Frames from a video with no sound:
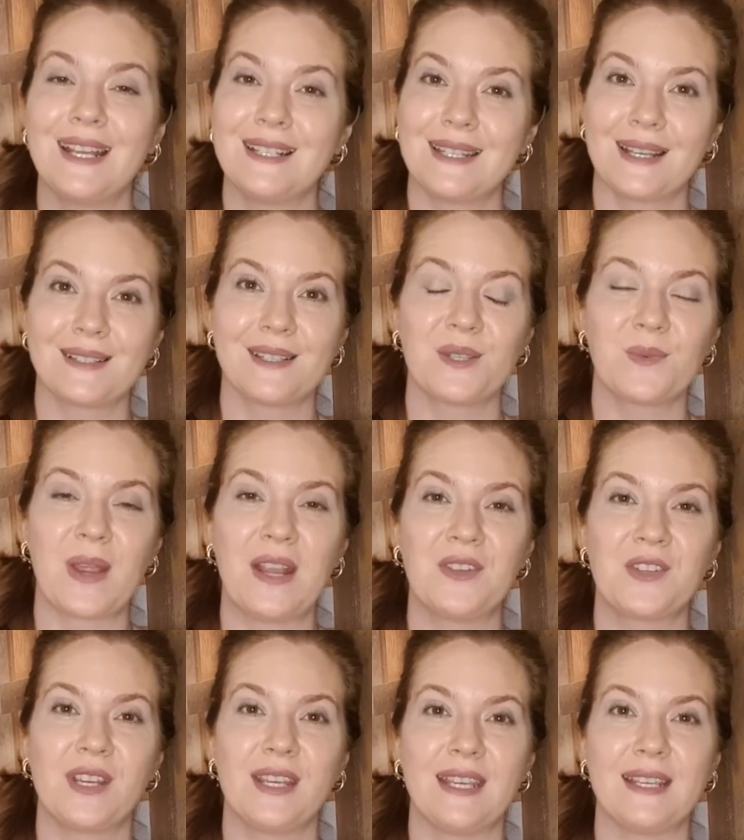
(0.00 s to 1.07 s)
Texas
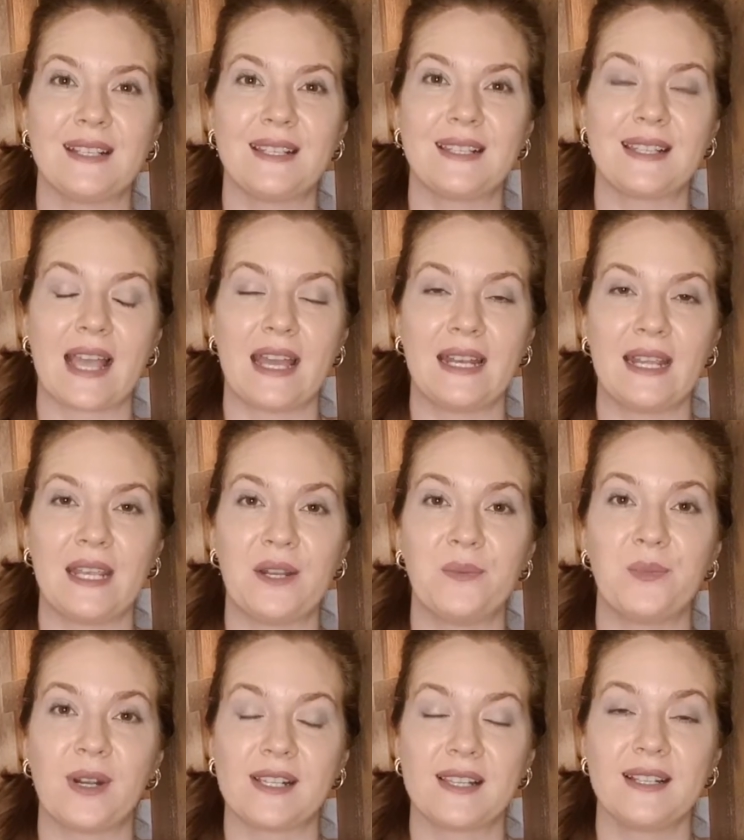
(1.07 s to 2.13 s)
Ranger is set
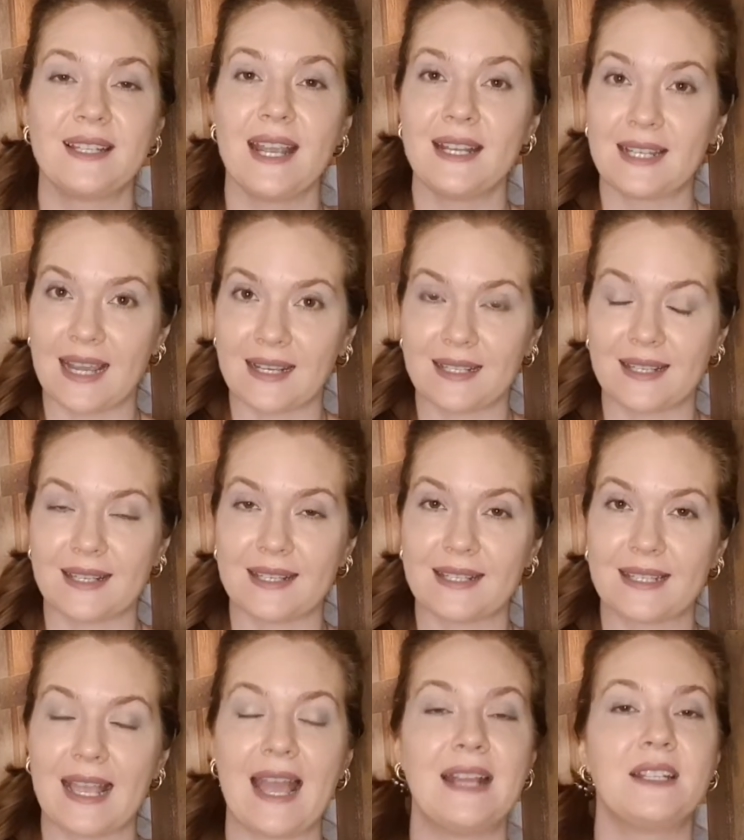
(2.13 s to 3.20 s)
in present-day
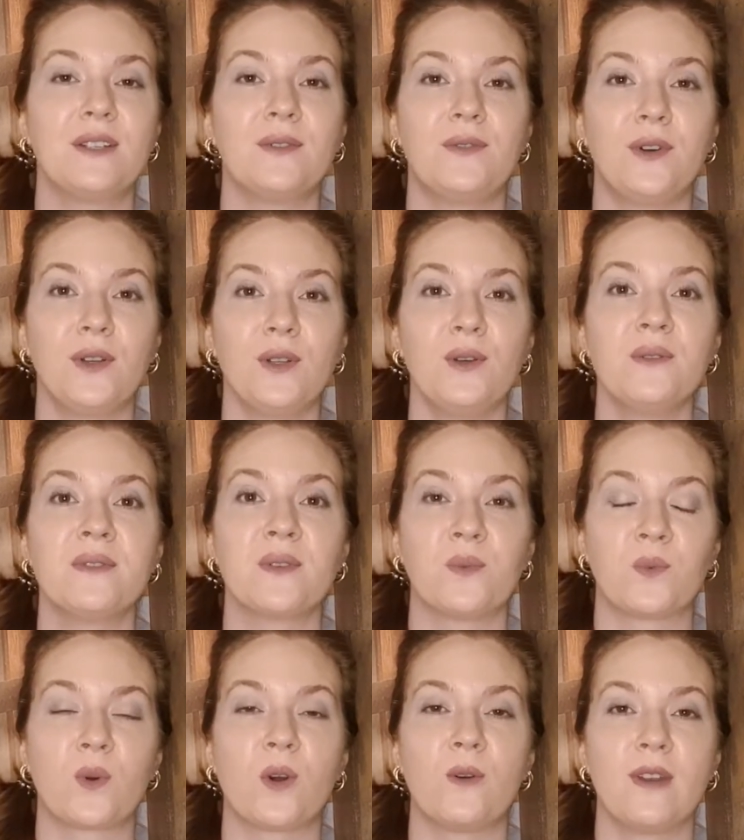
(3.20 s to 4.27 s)
Texas, and it follows
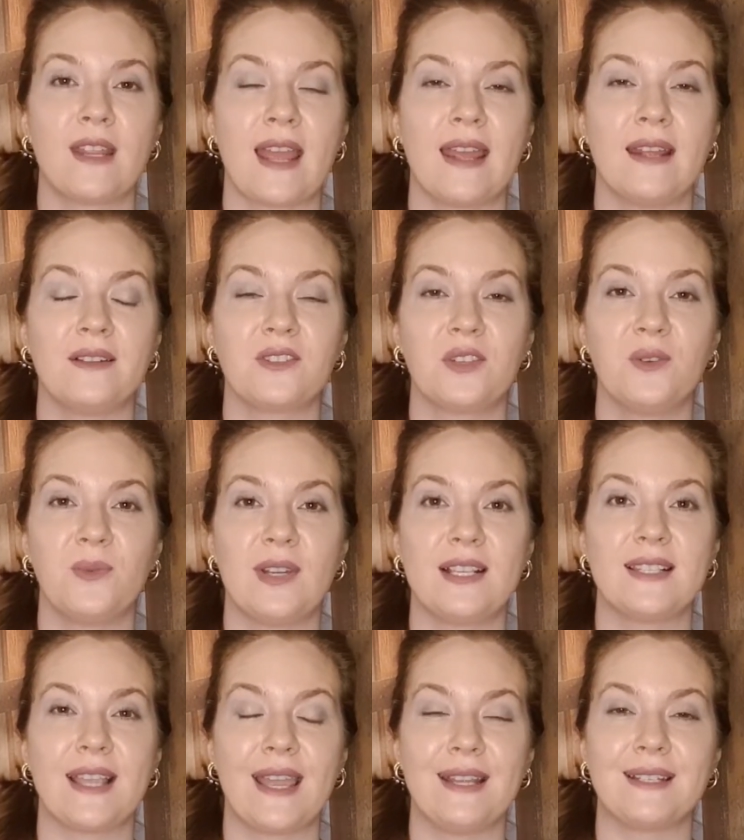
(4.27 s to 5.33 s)
Rory Yates, who
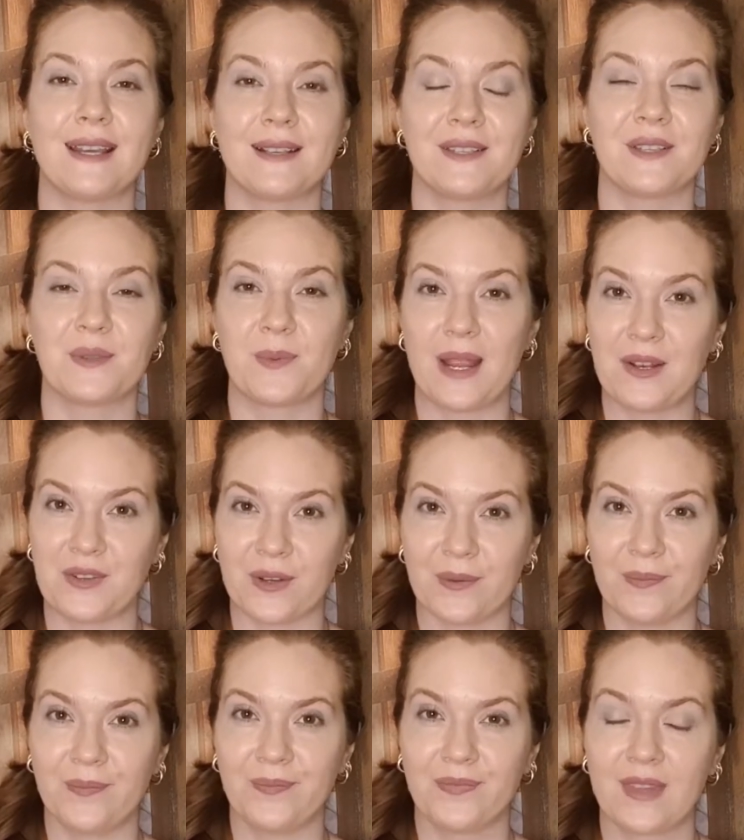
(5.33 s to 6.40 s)
is a Texas Ranger.
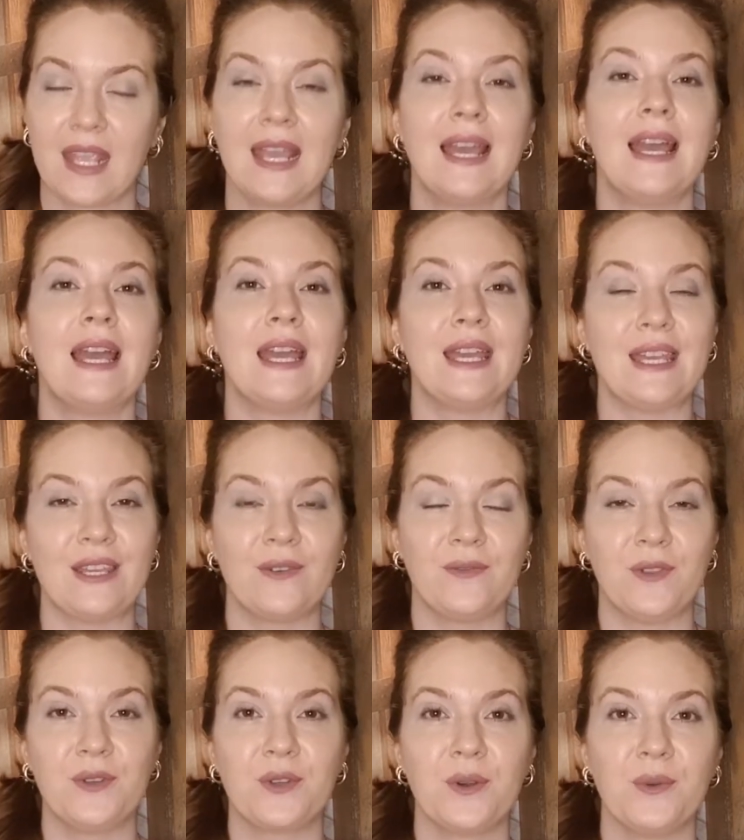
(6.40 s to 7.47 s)
If
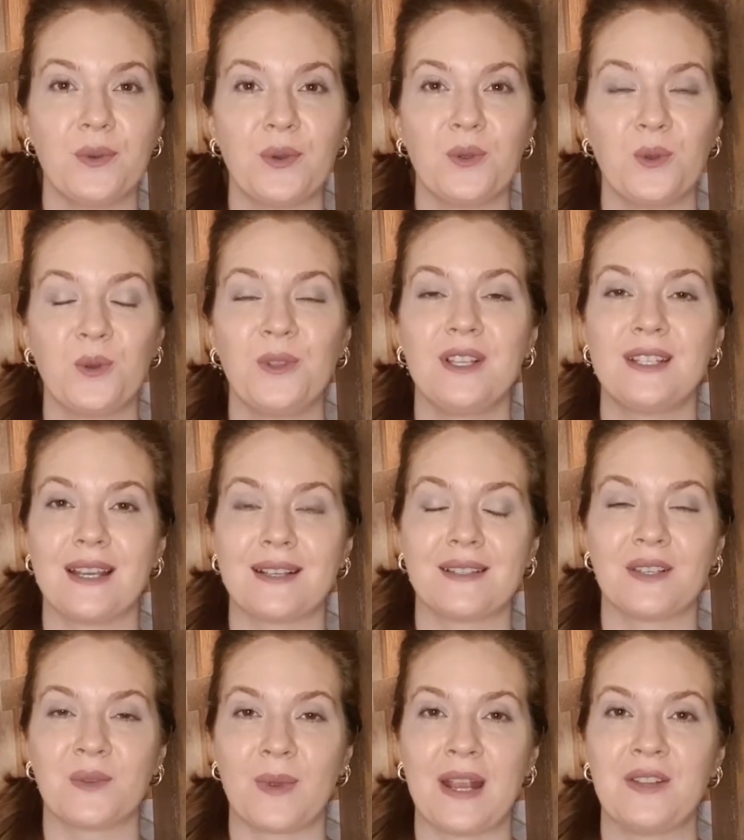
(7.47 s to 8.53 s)
you don't know who the
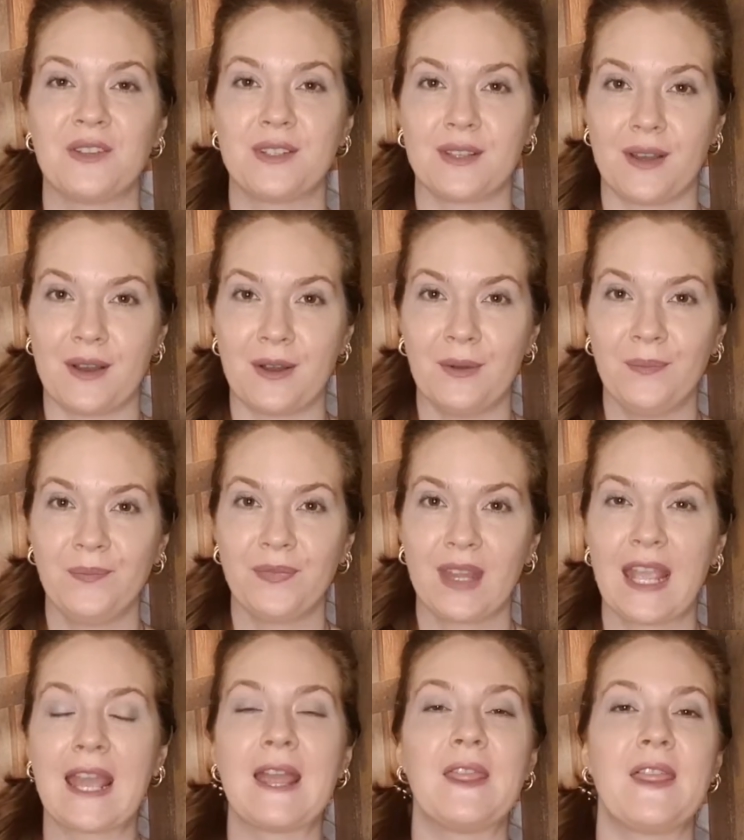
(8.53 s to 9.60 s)
Texas Rangers are,
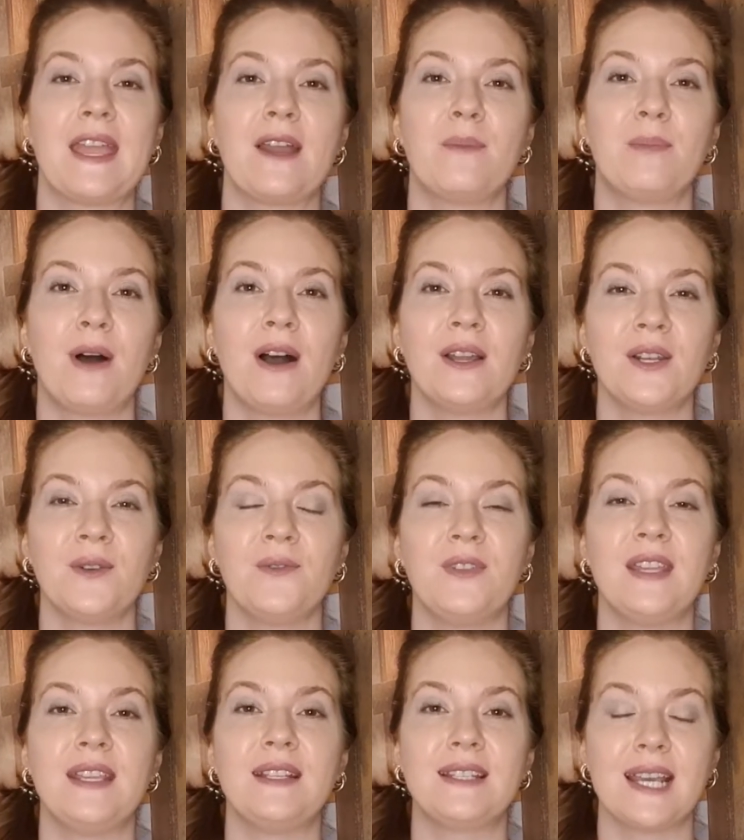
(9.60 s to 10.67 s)
they are part of
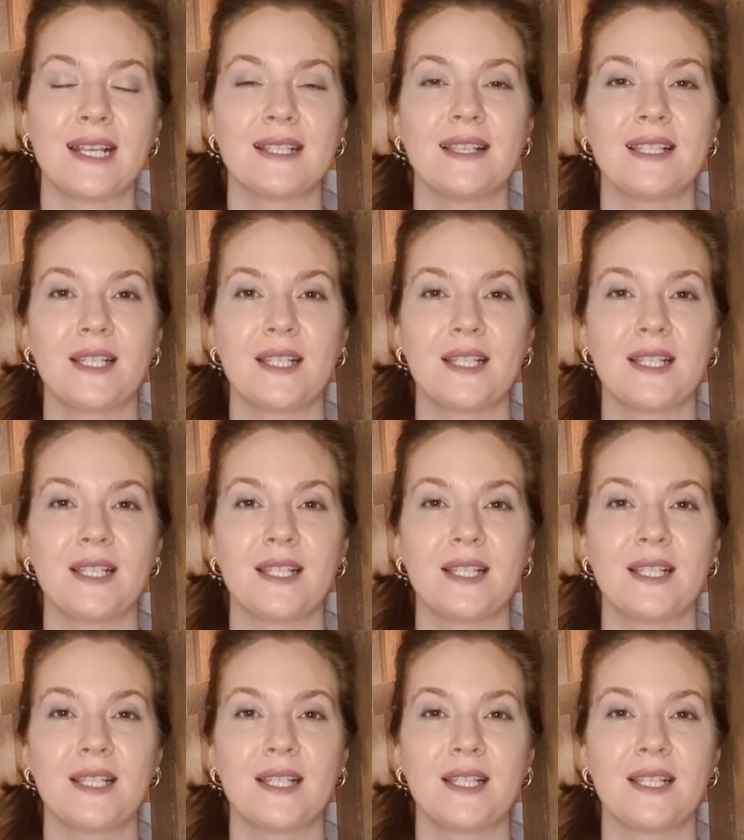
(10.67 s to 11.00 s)
the Texas